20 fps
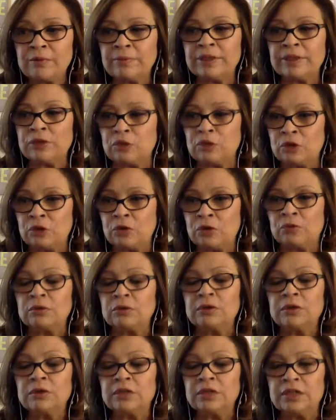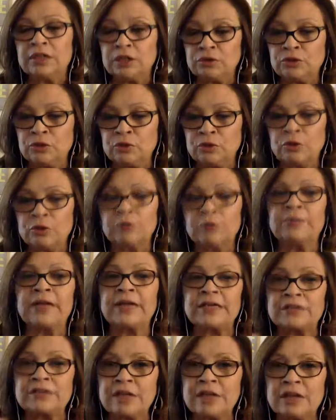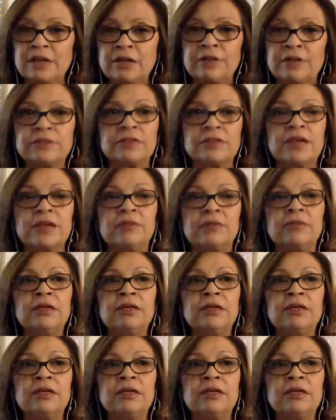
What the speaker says: know in your work, but I say it all the time.